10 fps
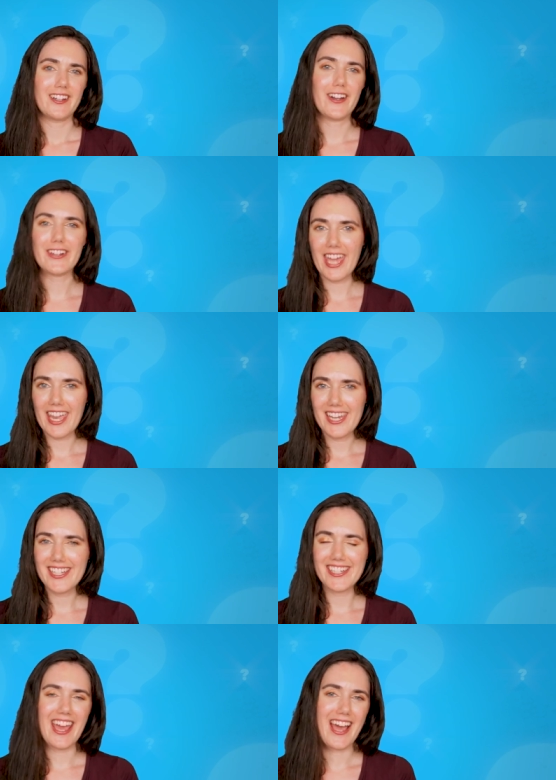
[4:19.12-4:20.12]

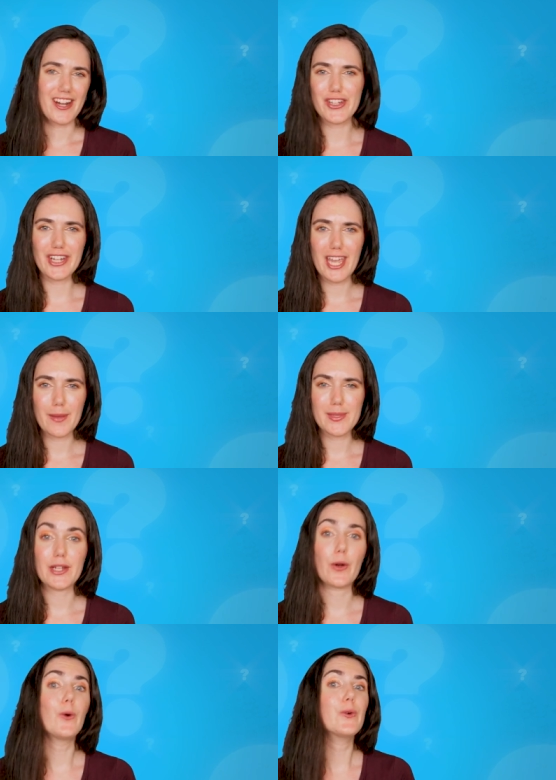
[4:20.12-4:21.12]
Arcade and action games had
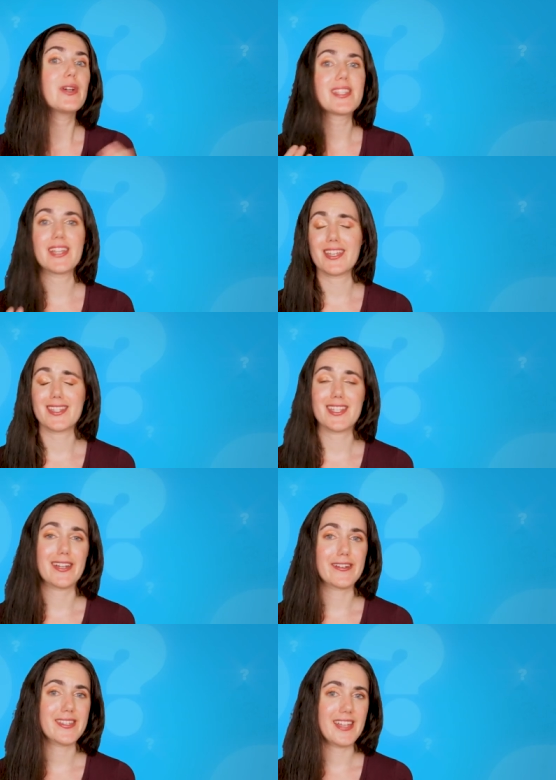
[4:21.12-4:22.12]
always taken
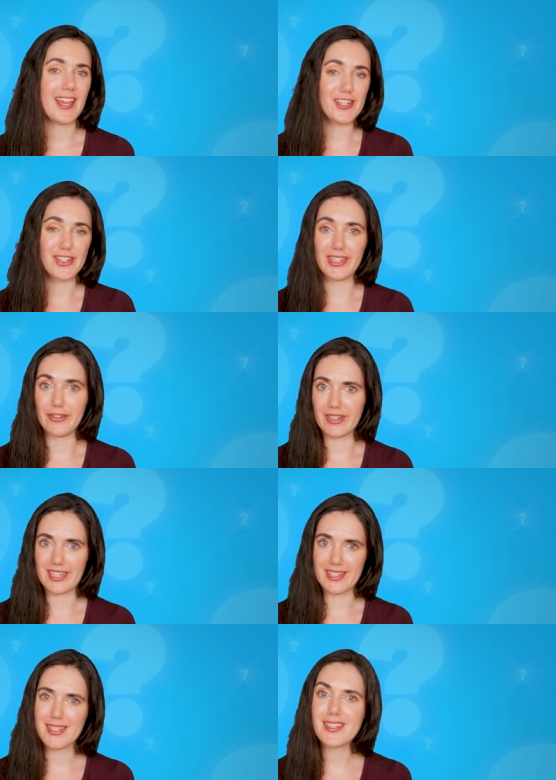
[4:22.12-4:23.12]
center stage in the
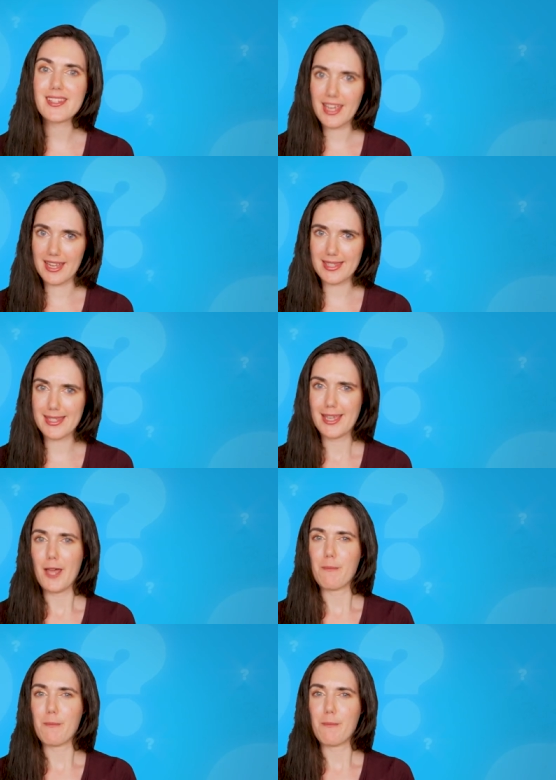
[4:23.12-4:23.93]
United States,